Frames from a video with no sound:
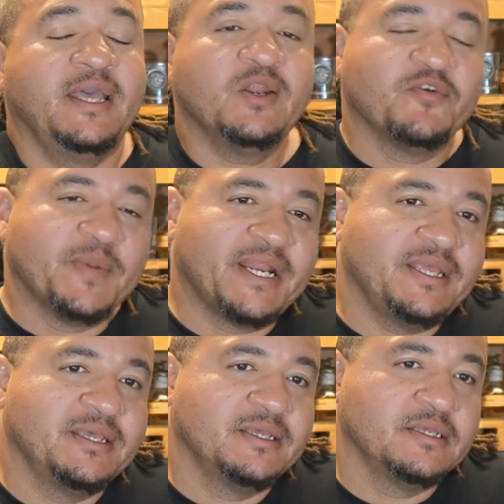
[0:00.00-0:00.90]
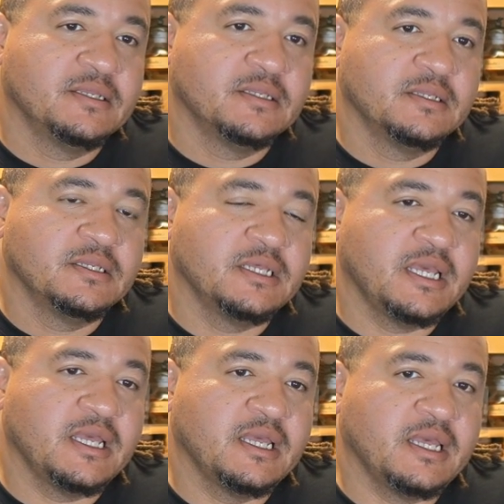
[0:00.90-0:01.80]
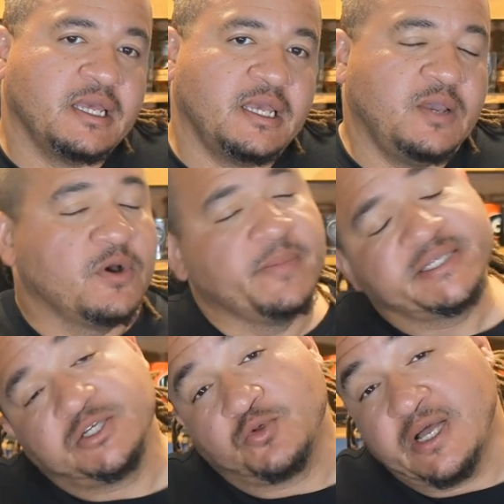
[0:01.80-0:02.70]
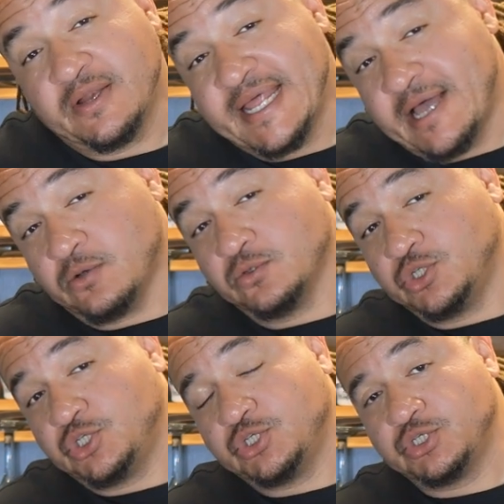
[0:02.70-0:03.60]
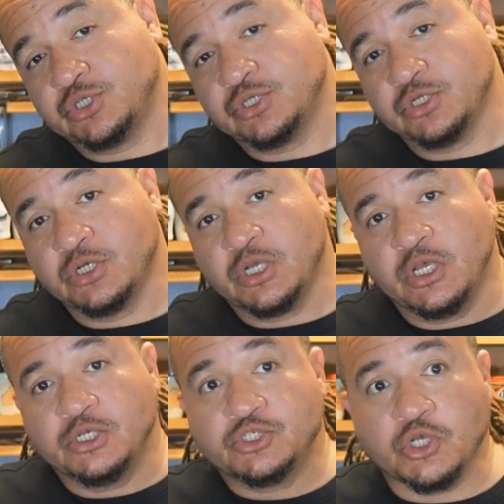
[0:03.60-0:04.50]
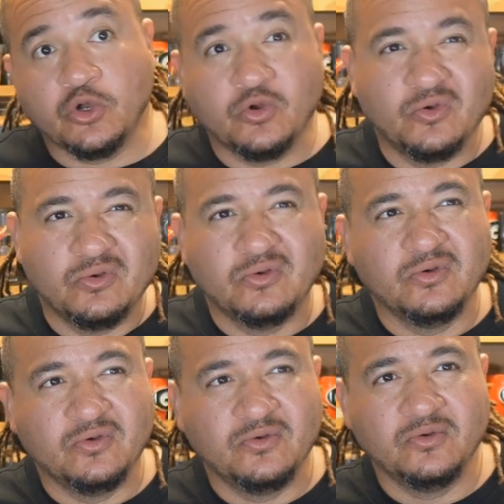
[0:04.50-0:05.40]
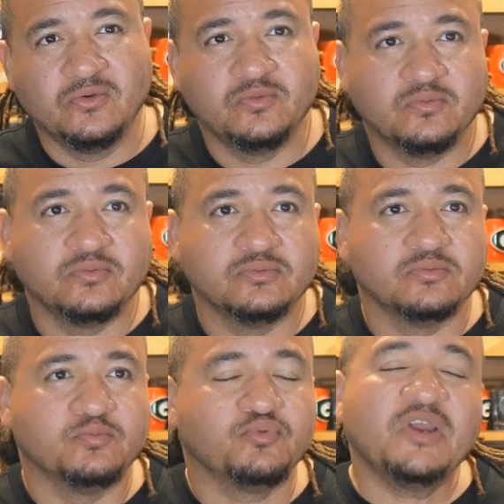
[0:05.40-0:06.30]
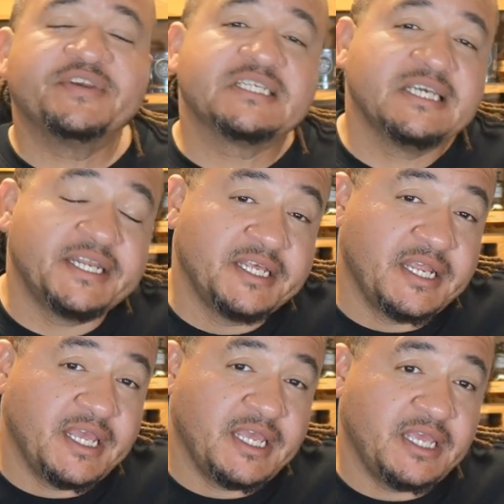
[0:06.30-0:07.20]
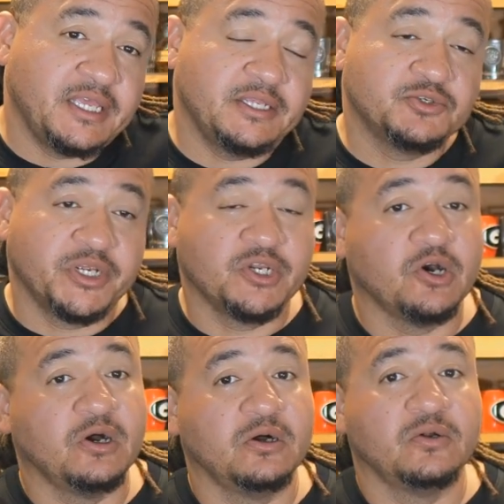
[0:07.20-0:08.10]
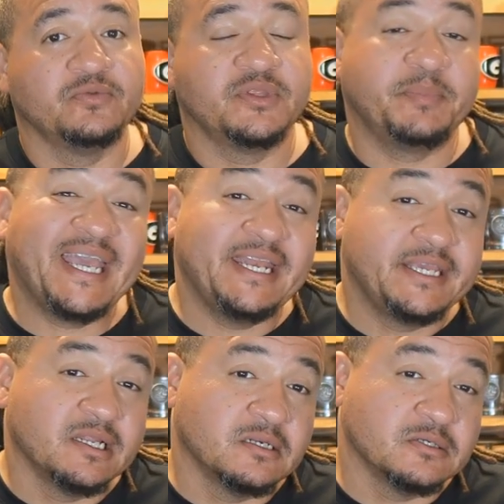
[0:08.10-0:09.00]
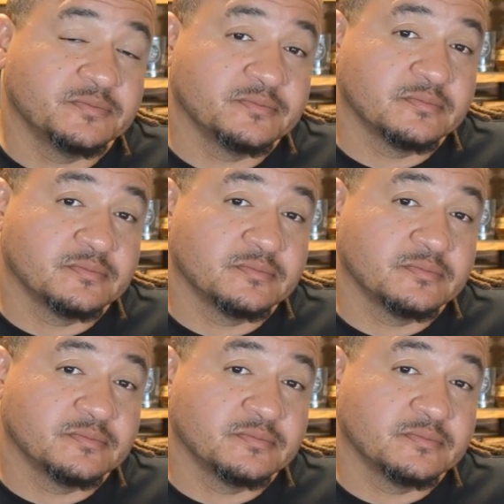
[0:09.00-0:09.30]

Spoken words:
Hello everybody, and welcome back to the Crown Lounge. So, previously I did a drink called the Painkiller,